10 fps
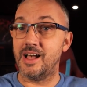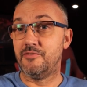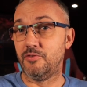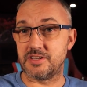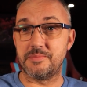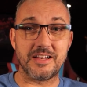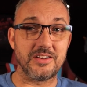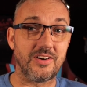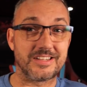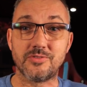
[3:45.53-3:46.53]
Unfortunately, Man
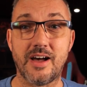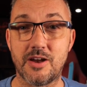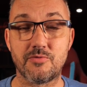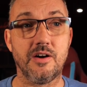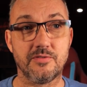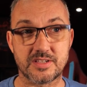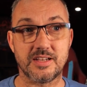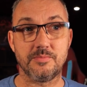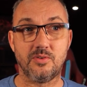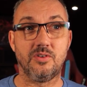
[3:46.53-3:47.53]
United are not our rivals
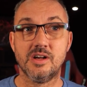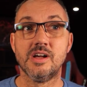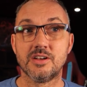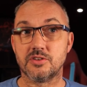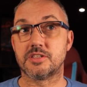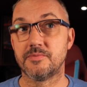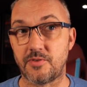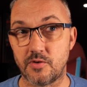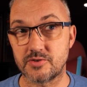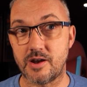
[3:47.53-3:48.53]
anymore. Nottingham
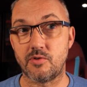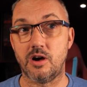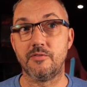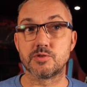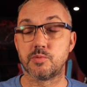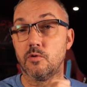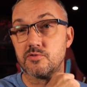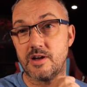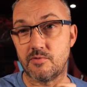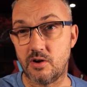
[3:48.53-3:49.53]
Forest are our rivals.
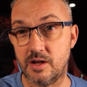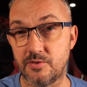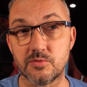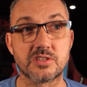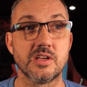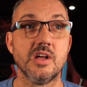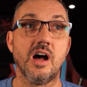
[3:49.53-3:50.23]
Wolves are our rivals.